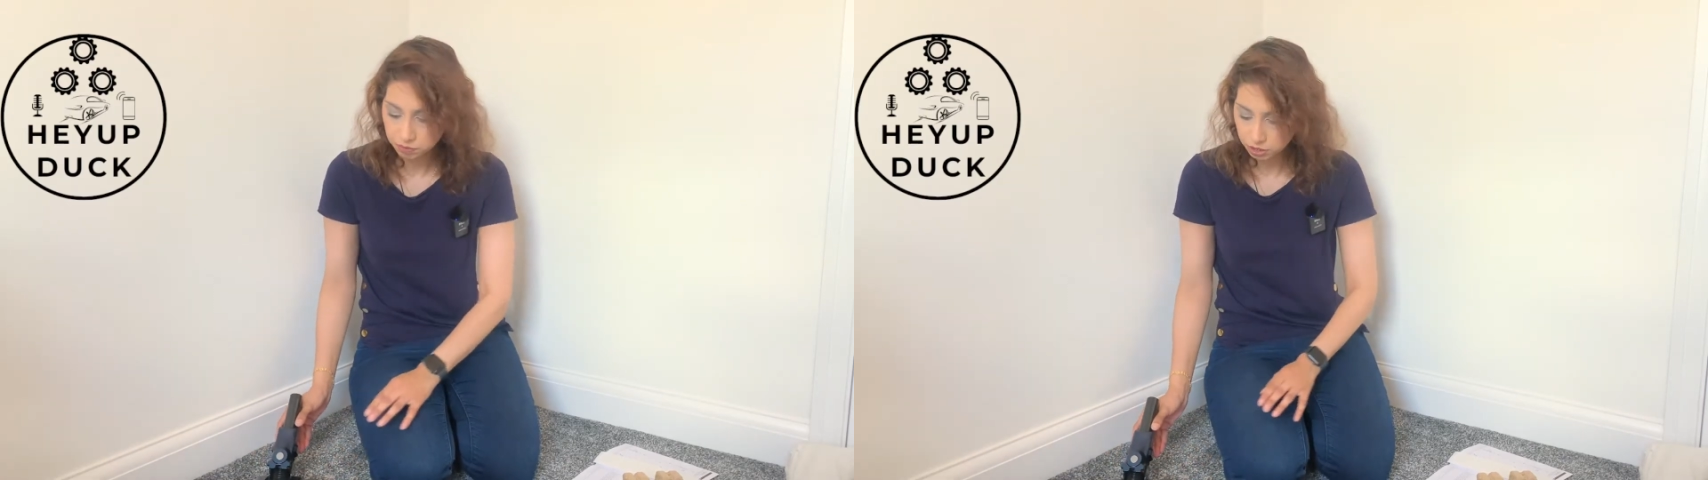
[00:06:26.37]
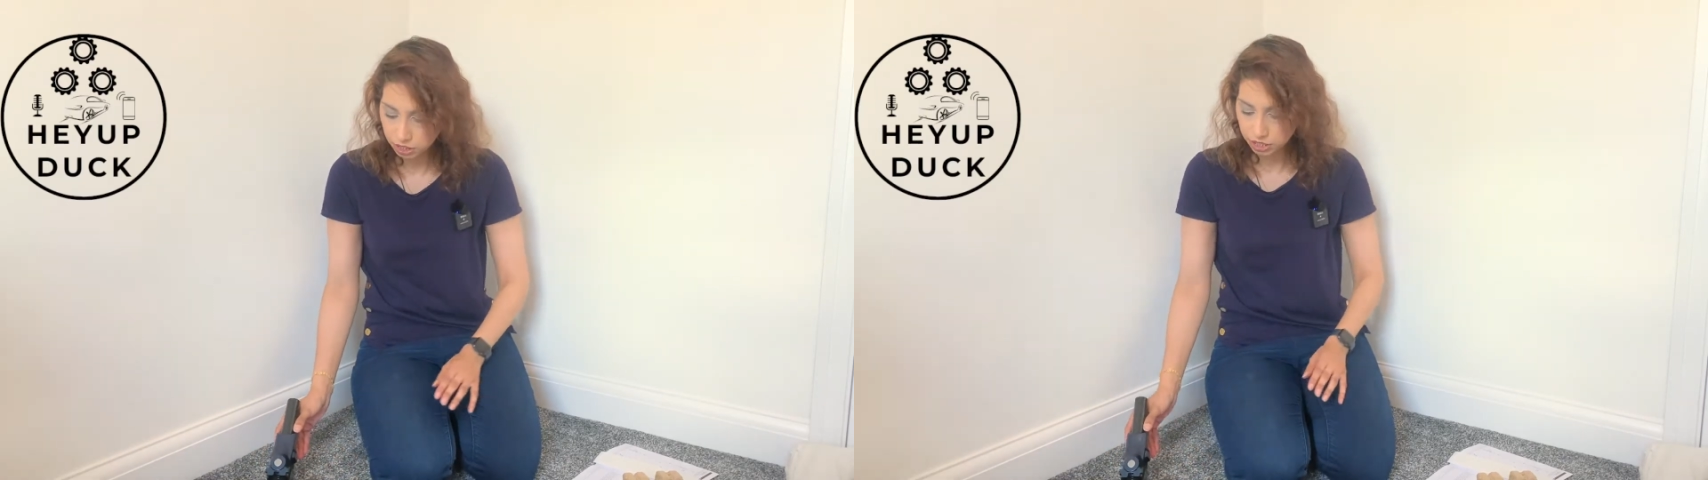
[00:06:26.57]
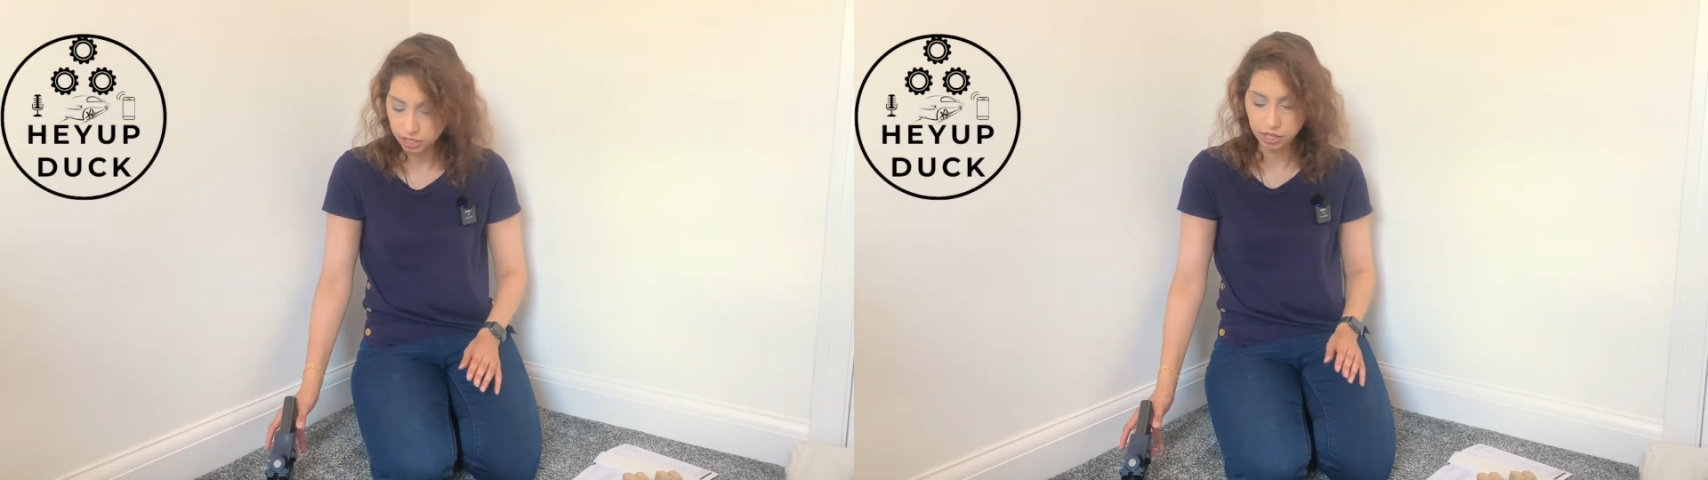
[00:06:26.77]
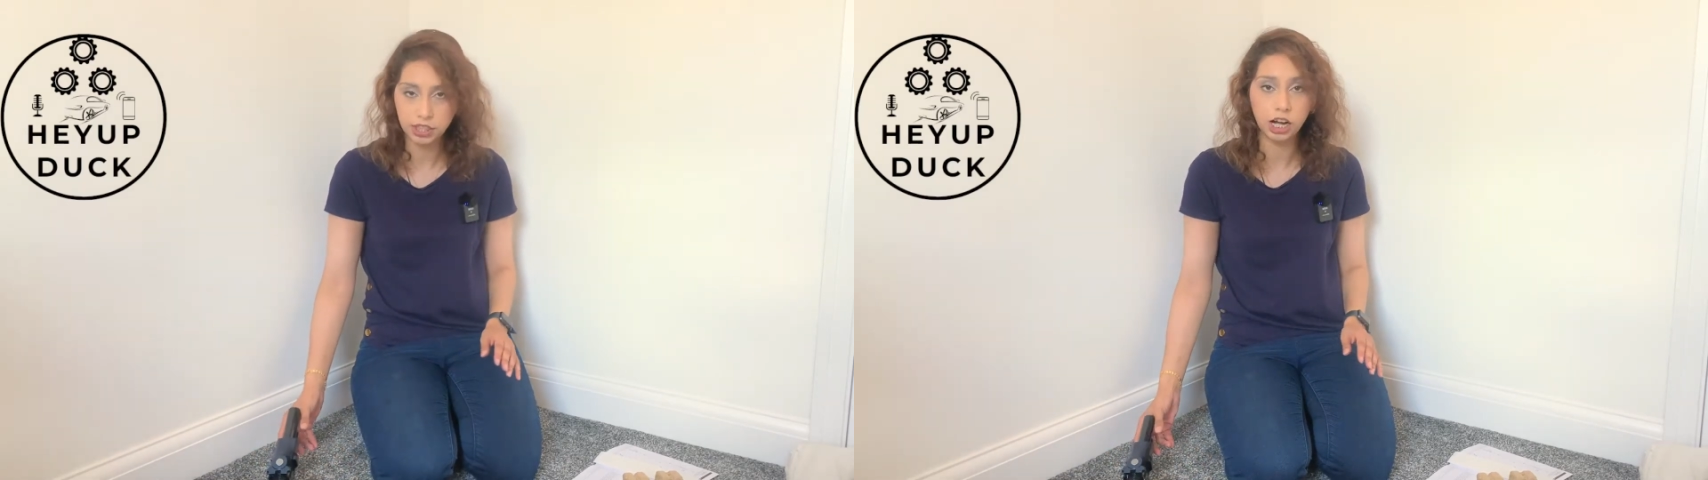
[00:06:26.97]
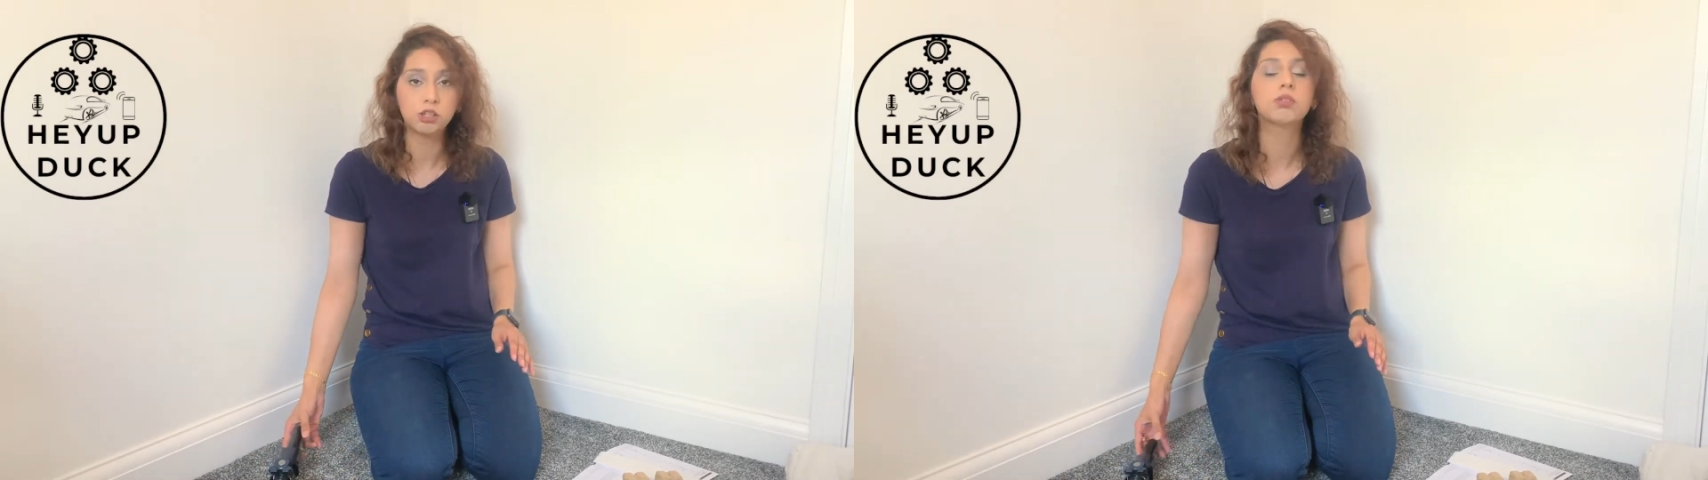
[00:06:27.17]
okay, and
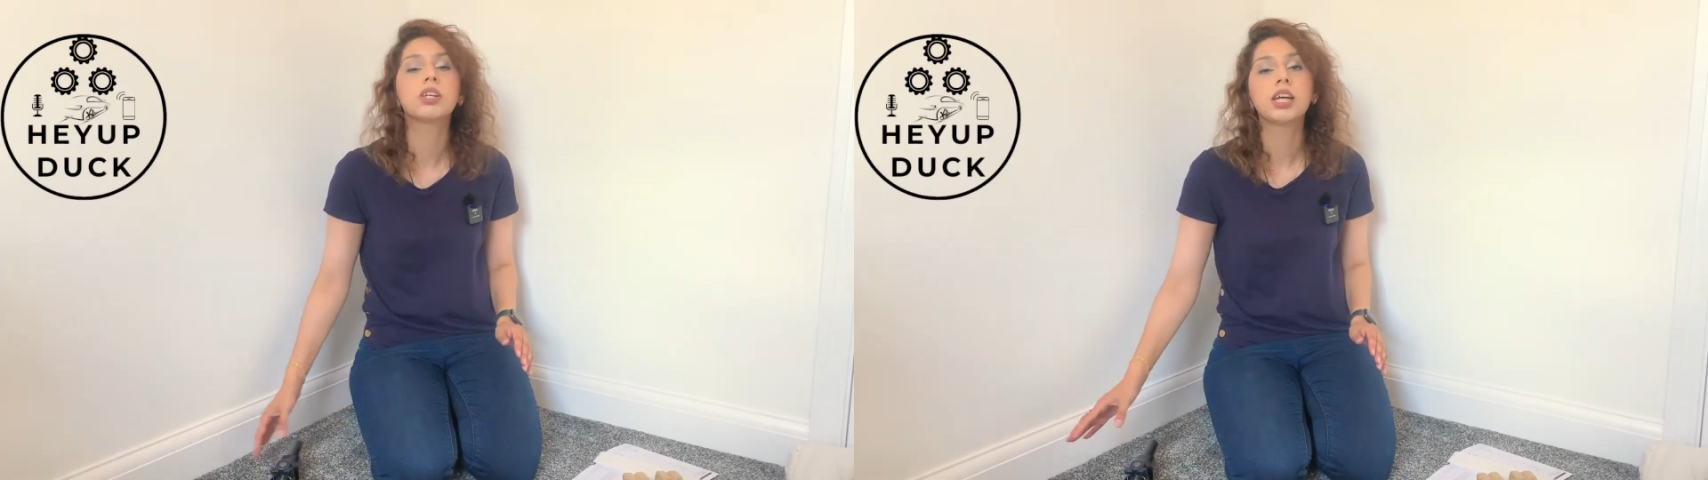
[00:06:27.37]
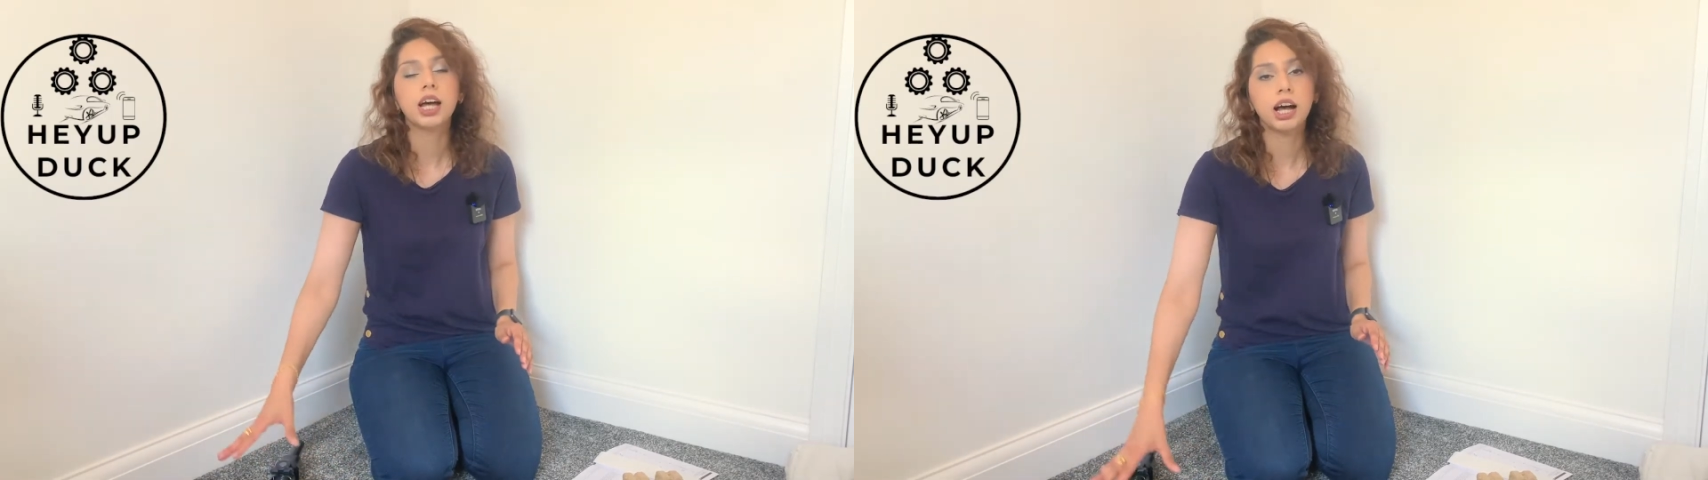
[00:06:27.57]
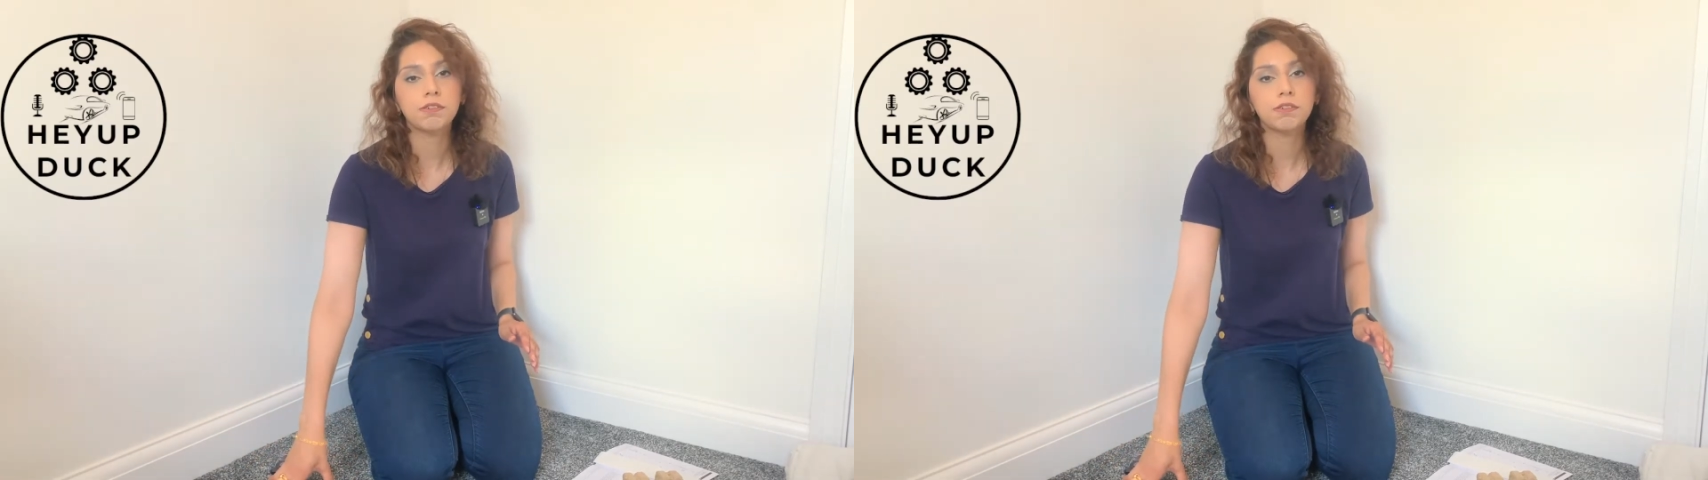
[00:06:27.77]
that'll have